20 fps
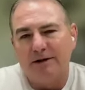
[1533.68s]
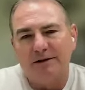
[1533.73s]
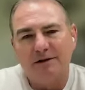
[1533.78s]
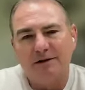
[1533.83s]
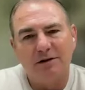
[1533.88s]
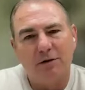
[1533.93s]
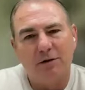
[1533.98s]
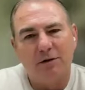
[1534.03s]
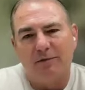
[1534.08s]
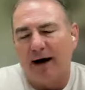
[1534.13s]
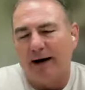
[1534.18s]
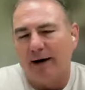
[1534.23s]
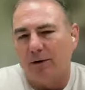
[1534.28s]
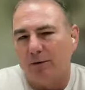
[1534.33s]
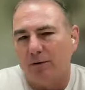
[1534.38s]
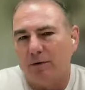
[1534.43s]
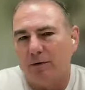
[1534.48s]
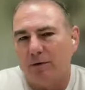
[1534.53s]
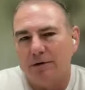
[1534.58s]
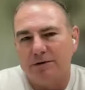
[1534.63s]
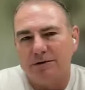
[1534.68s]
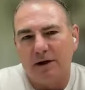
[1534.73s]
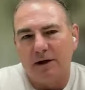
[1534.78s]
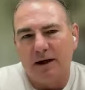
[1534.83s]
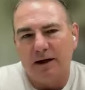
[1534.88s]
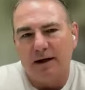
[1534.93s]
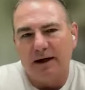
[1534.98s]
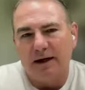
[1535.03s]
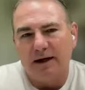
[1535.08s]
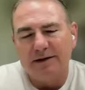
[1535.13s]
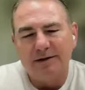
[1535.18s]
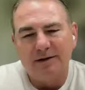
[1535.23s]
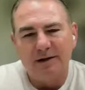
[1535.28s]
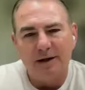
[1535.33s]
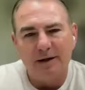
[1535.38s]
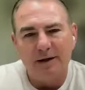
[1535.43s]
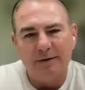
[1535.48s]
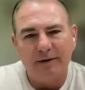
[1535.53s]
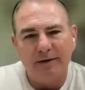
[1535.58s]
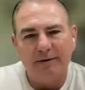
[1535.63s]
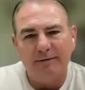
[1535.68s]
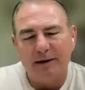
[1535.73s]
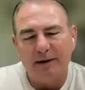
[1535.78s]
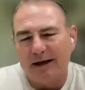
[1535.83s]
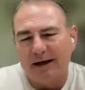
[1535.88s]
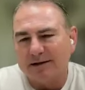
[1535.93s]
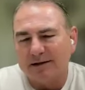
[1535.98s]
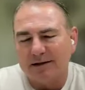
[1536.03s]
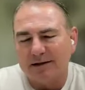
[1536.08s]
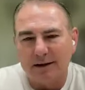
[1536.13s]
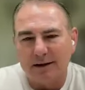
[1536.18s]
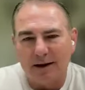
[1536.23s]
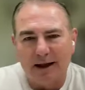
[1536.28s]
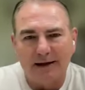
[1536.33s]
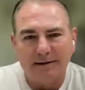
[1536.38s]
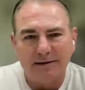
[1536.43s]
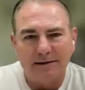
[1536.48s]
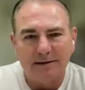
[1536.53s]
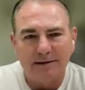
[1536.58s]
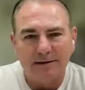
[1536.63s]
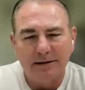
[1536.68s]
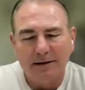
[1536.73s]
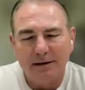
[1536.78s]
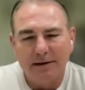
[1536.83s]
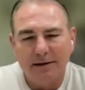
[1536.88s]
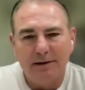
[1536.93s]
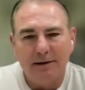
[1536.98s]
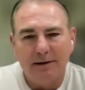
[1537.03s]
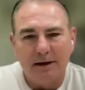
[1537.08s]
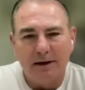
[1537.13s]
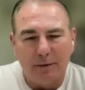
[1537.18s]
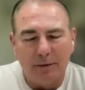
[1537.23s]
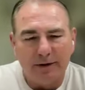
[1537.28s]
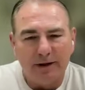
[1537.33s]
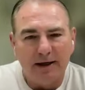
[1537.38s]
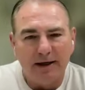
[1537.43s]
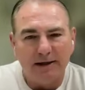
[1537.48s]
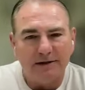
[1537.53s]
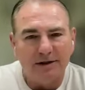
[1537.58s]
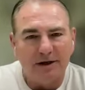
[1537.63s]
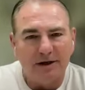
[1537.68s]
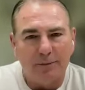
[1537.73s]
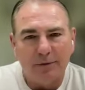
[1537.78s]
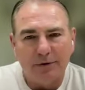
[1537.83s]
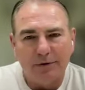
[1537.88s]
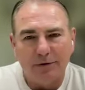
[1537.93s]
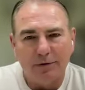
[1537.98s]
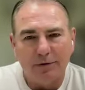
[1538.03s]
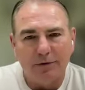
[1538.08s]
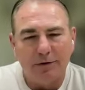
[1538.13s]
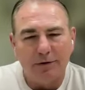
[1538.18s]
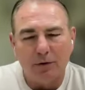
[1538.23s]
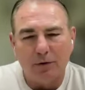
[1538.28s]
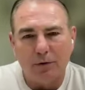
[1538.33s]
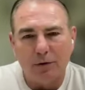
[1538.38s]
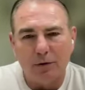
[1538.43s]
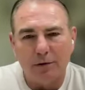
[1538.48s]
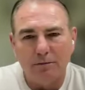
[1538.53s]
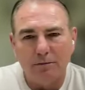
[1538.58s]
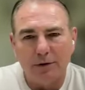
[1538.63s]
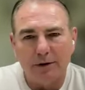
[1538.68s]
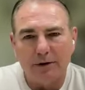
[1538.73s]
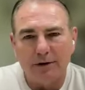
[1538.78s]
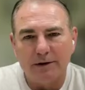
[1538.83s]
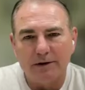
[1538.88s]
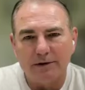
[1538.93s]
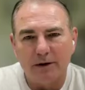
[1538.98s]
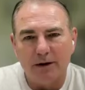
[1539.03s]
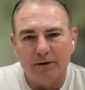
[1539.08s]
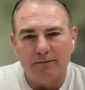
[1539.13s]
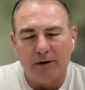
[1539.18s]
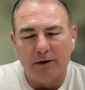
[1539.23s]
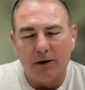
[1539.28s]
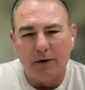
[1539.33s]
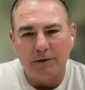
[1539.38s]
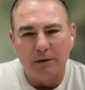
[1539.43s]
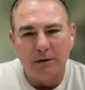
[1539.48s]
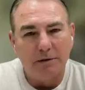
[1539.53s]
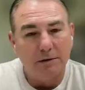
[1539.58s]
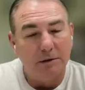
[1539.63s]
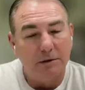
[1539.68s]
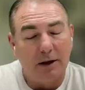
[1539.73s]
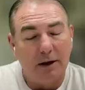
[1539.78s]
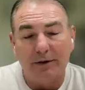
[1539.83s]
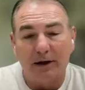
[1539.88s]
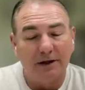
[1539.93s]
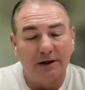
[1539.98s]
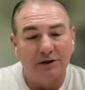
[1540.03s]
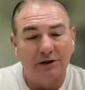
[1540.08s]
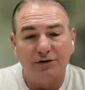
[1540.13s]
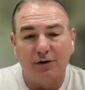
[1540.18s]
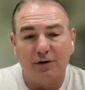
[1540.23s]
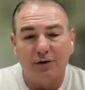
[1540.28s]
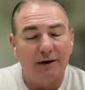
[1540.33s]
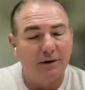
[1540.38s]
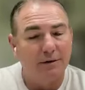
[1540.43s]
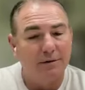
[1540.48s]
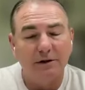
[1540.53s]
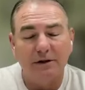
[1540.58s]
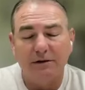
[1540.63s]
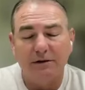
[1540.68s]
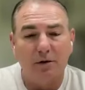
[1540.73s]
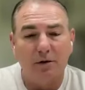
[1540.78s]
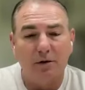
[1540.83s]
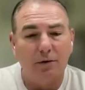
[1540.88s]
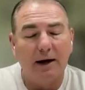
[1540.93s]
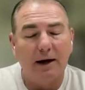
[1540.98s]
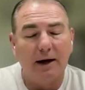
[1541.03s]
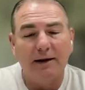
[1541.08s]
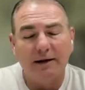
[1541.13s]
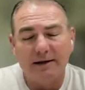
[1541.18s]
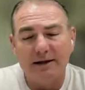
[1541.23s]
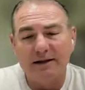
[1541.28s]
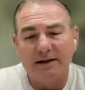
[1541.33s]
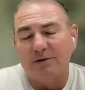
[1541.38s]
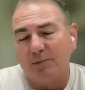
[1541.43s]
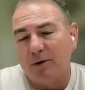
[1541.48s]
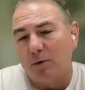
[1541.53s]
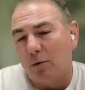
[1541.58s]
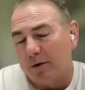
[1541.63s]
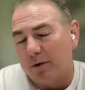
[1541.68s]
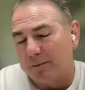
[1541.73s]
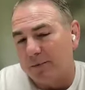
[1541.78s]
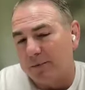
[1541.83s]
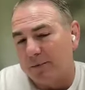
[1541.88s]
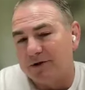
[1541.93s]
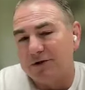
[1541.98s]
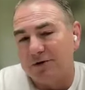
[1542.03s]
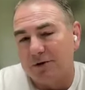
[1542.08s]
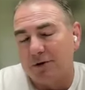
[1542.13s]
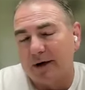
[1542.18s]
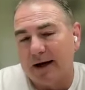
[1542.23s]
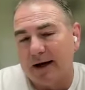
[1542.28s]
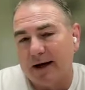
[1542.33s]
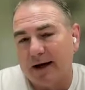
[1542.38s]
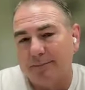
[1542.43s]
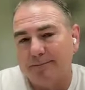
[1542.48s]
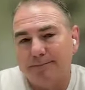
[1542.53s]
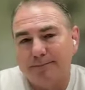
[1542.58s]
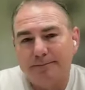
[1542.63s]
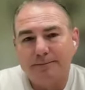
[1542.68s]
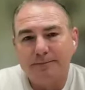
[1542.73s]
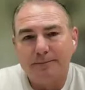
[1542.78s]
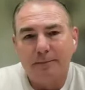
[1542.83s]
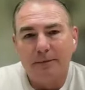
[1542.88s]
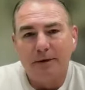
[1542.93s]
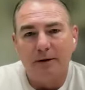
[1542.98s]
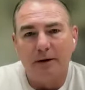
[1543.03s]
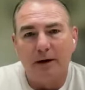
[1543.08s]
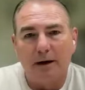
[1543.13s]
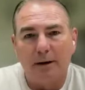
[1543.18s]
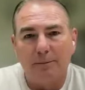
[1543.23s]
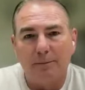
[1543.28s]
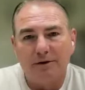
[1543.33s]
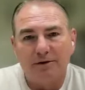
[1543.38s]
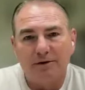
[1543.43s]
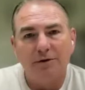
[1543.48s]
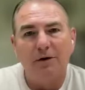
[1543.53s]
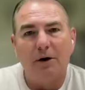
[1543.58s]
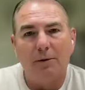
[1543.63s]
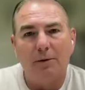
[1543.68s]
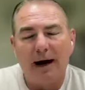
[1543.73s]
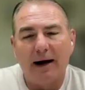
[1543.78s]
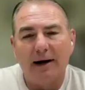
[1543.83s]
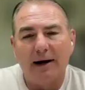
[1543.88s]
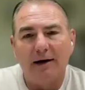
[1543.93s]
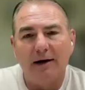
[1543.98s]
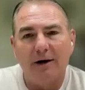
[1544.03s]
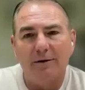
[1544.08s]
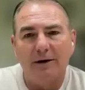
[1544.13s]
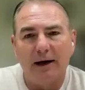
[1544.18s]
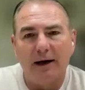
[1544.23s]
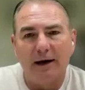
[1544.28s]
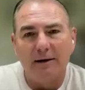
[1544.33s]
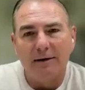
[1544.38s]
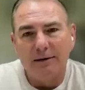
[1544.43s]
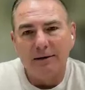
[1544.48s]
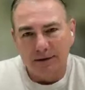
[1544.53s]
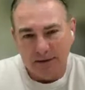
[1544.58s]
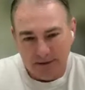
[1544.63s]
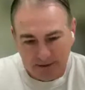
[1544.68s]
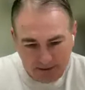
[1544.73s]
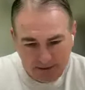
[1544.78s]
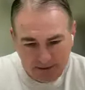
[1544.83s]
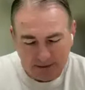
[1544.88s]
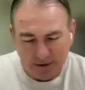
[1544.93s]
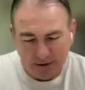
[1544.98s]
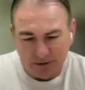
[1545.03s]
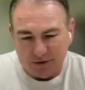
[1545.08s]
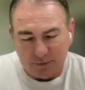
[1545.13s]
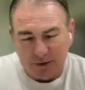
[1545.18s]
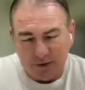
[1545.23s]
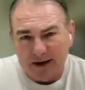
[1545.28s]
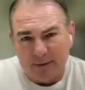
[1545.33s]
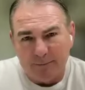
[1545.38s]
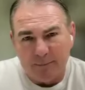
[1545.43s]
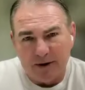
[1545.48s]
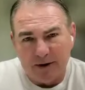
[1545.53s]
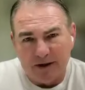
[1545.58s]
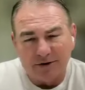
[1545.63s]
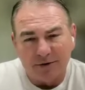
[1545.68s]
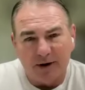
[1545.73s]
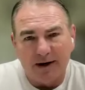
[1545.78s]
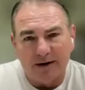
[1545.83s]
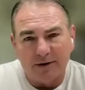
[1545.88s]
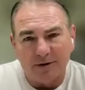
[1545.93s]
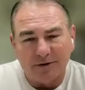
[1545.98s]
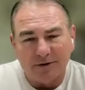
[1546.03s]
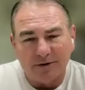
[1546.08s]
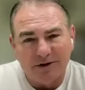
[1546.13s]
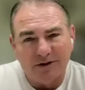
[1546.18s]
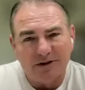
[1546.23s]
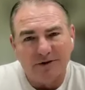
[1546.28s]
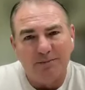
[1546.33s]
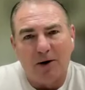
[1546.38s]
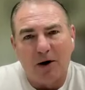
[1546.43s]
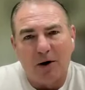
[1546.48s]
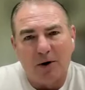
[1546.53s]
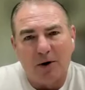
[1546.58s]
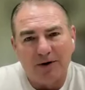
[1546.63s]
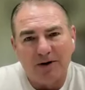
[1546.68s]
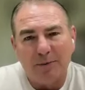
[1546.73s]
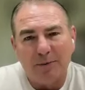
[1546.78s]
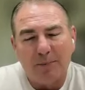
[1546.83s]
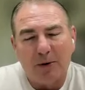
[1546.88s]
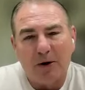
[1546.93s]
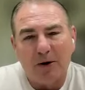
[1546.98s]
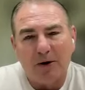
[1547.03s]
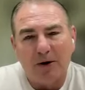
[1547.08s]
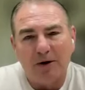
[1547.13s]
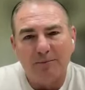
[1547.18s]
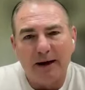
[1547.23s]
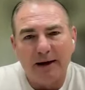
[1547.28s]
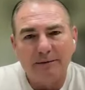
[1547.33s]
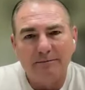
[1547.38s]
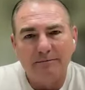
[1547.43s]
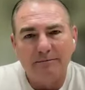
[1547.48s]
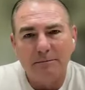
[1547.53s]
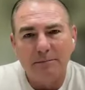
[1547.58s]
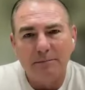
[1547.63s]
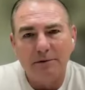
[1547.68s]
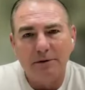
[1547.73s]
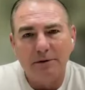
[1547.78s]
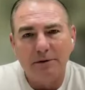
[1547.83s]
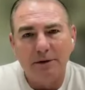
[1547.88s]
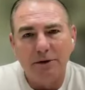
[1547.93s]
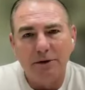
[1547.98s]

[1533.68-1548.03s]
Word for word: uh, is so vital. I, I see that less and less uh, with kids coming through the door because they've all nothing gets trainers. It's okay. That needs to be one piece of your game. Uh, but you know, back in our day, dudes, we didn't have many trainers. We just balled at the park, man.